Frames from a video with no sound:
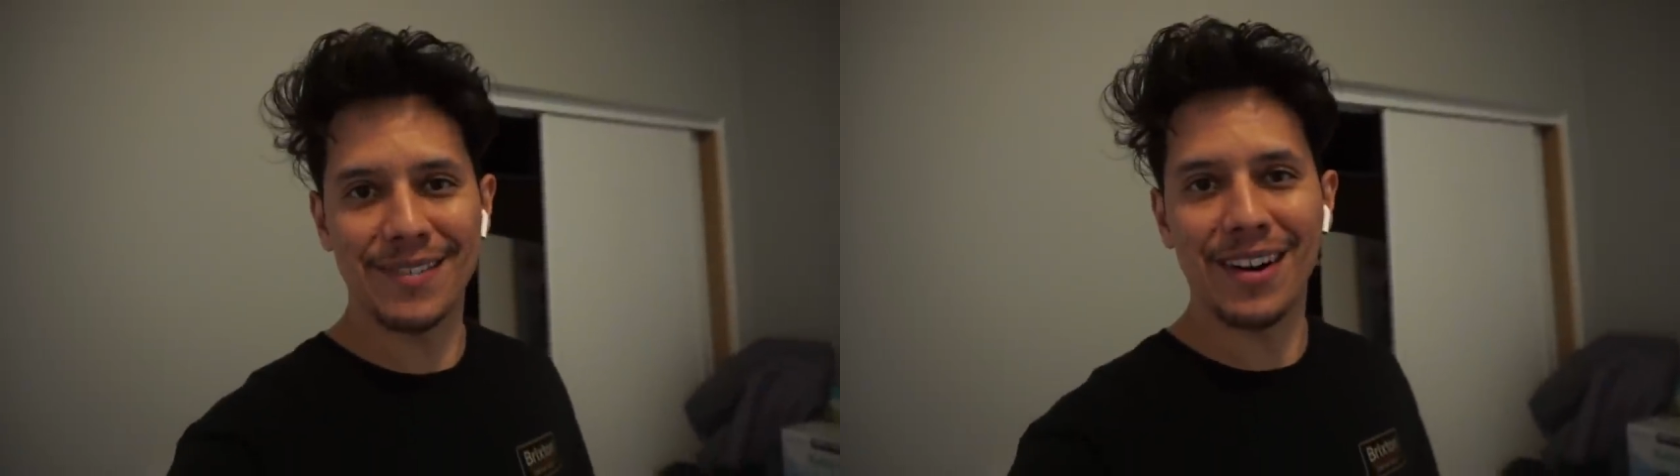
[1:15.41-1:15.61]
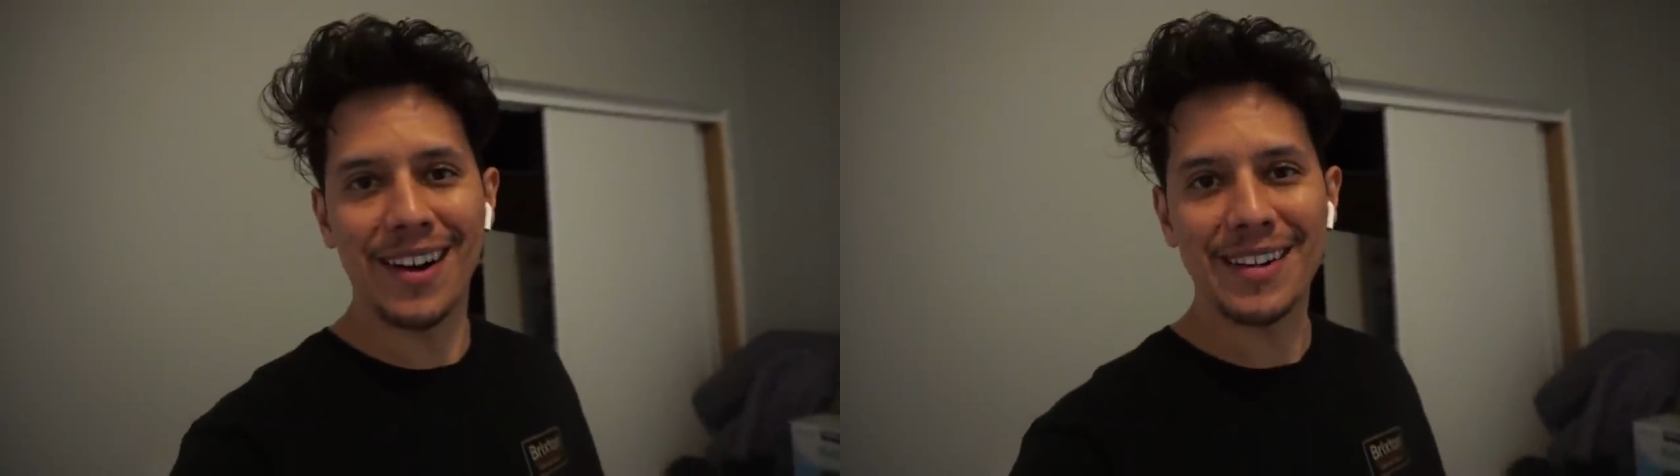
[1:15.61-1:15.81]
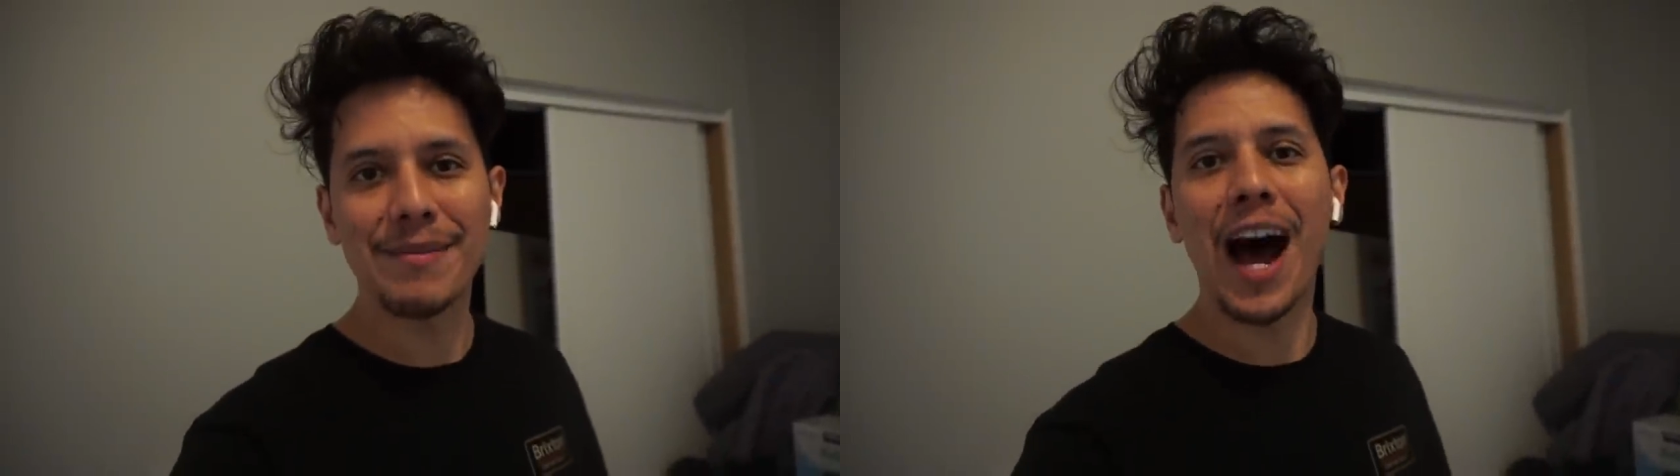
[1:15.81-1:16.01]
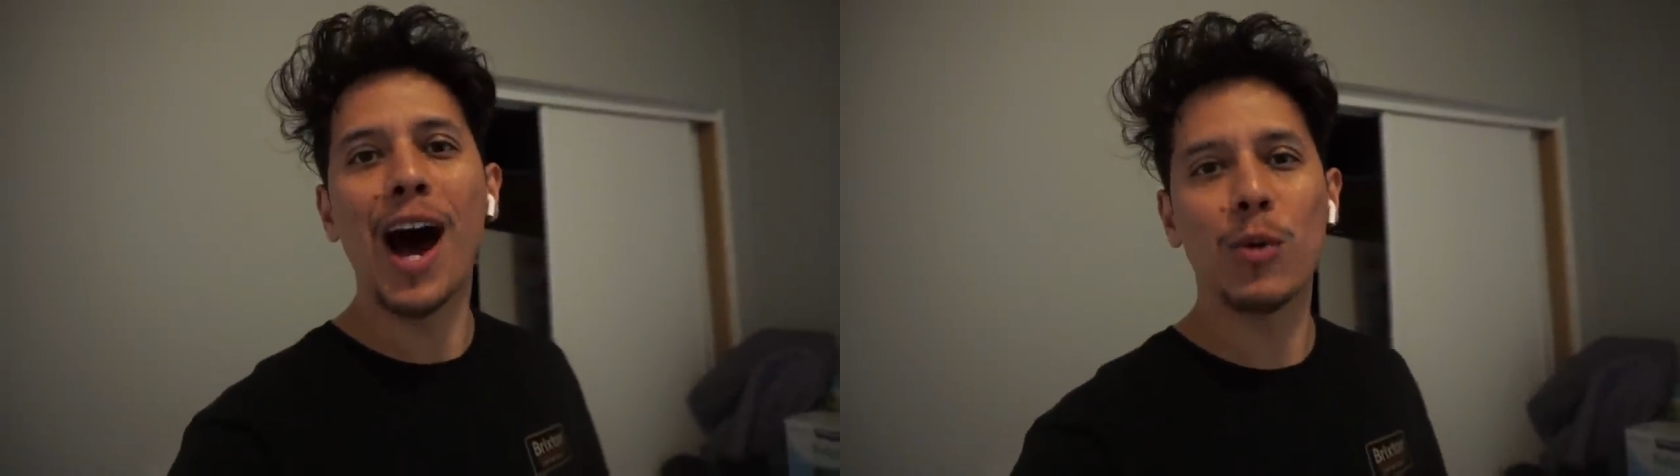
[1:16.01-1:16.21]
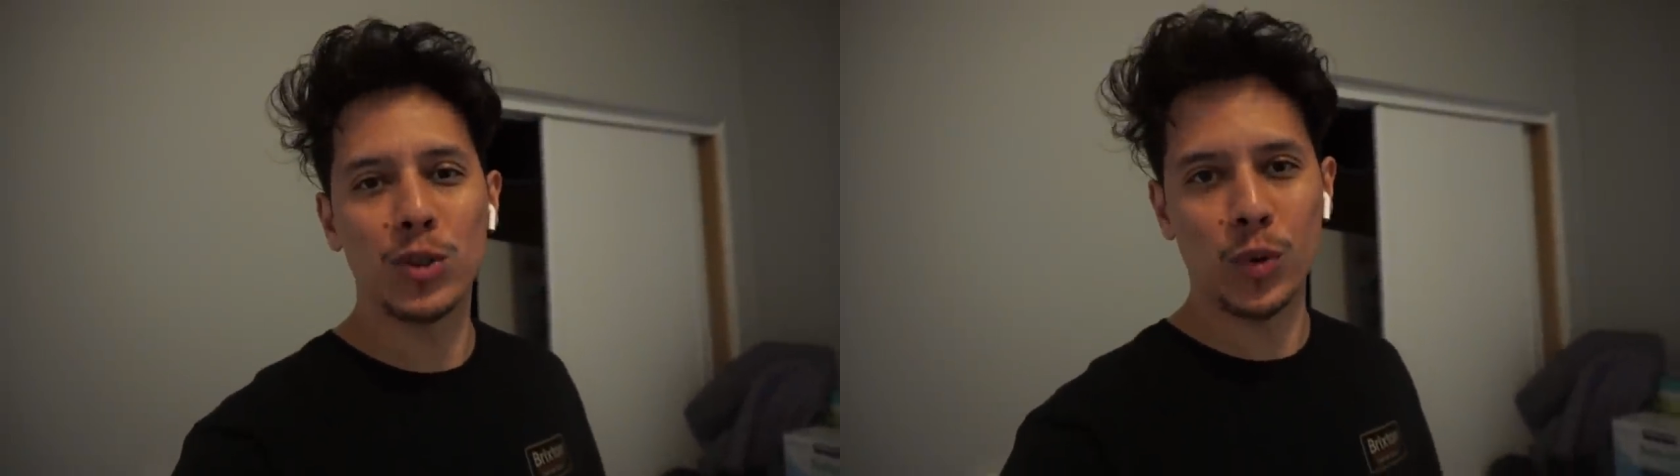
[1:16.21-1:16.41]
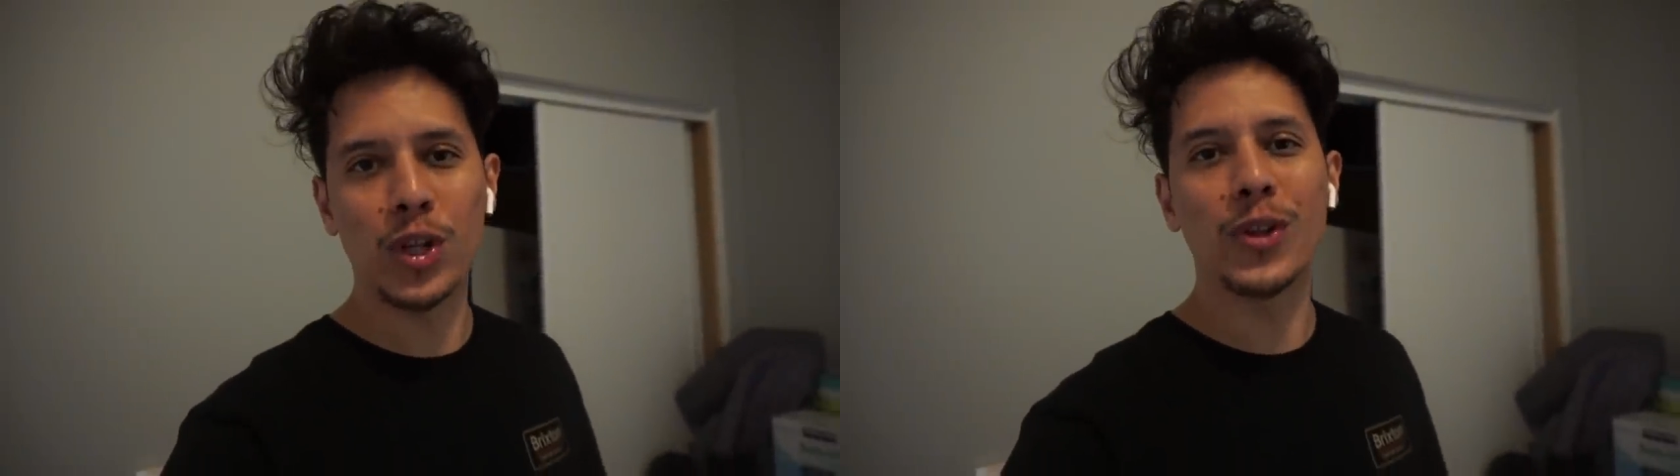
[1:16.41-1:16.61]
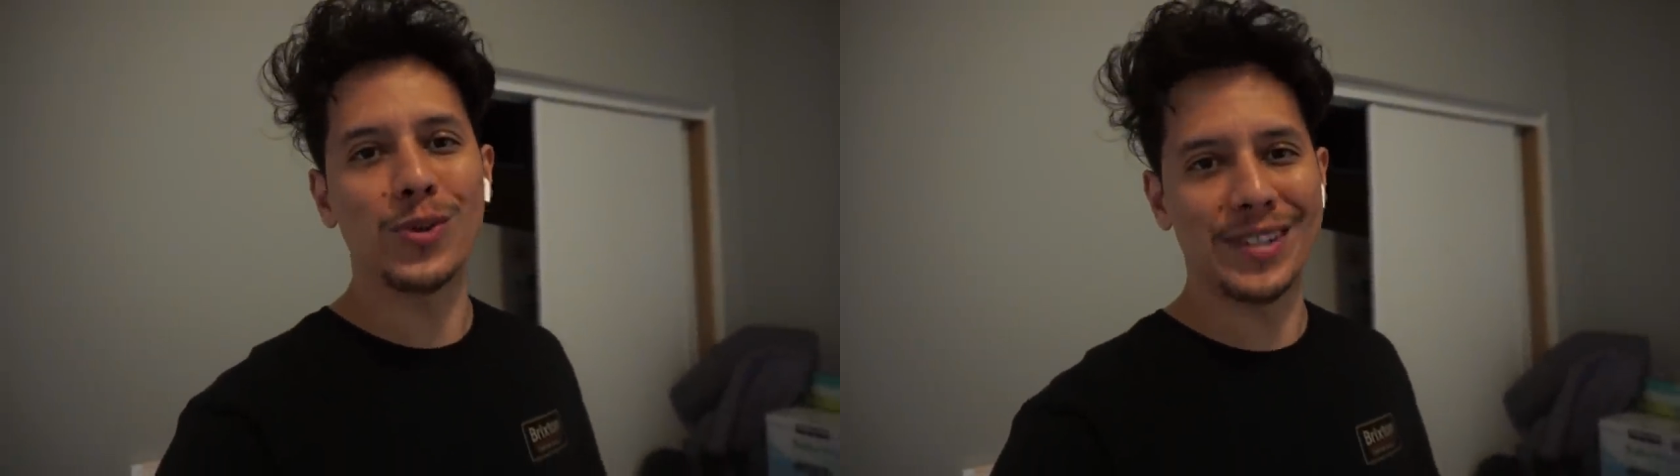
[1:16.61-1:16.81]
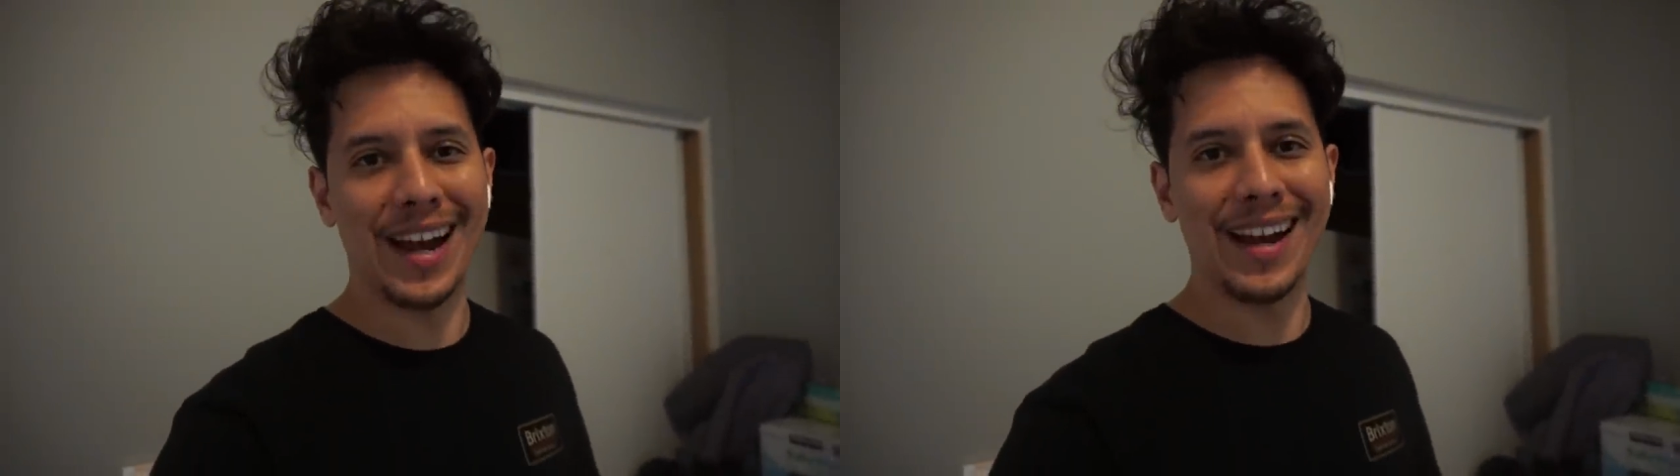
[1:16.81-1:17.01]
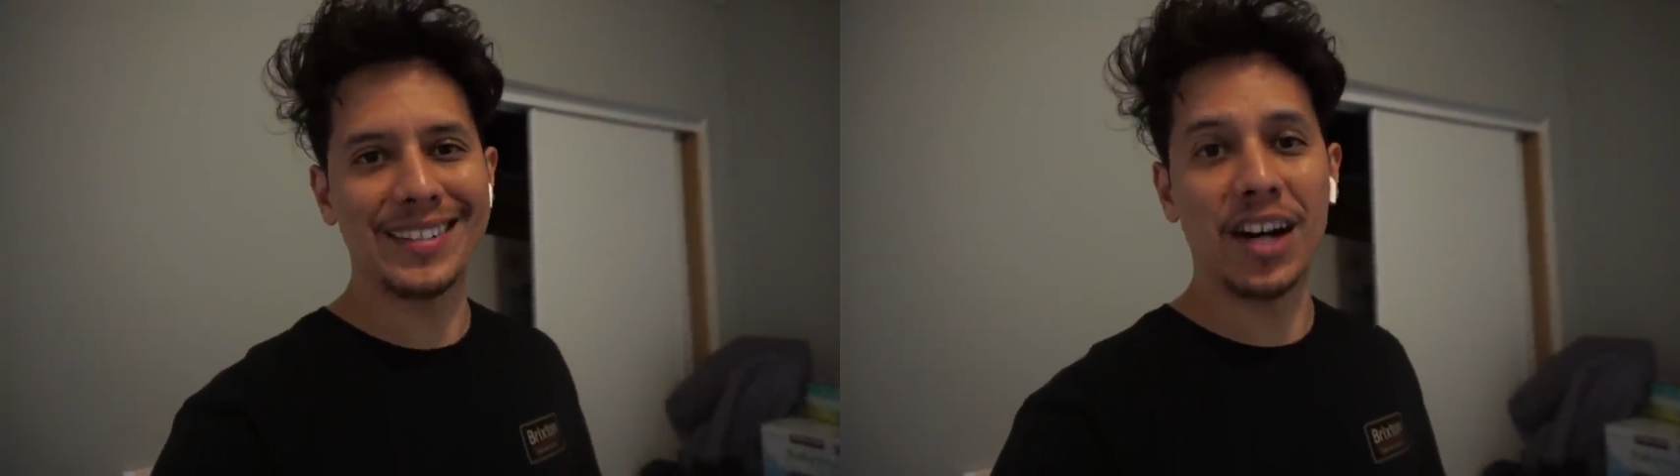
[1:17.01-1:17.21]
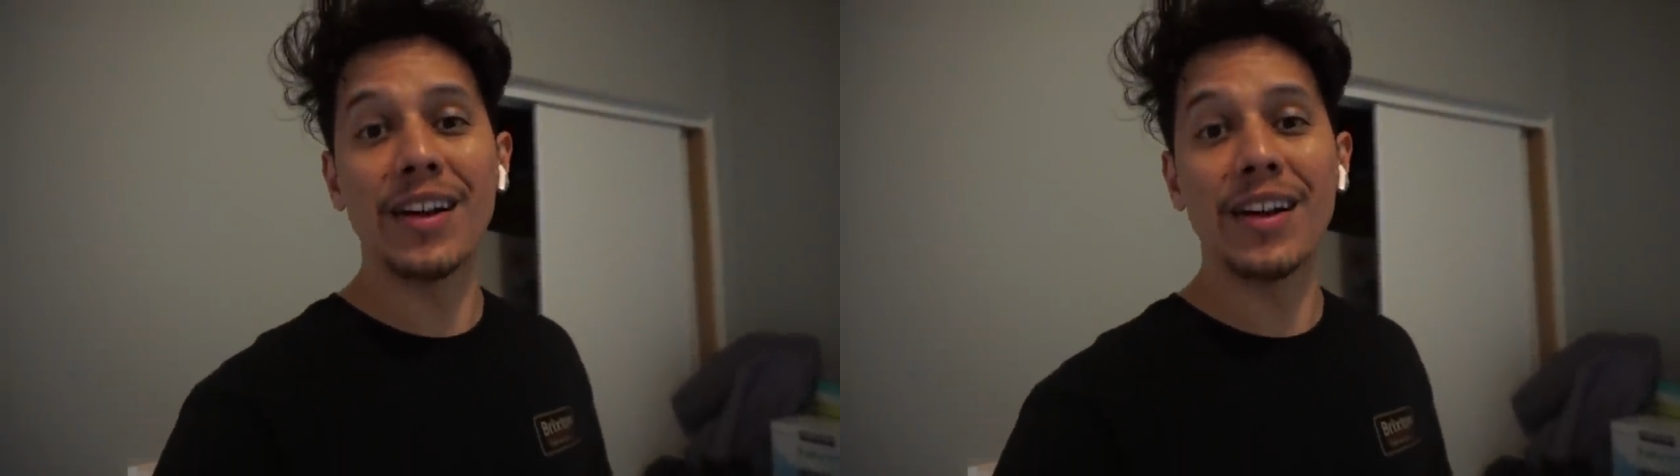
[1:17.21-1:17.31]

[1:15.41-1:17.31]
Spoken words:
all right? I was one of those guys.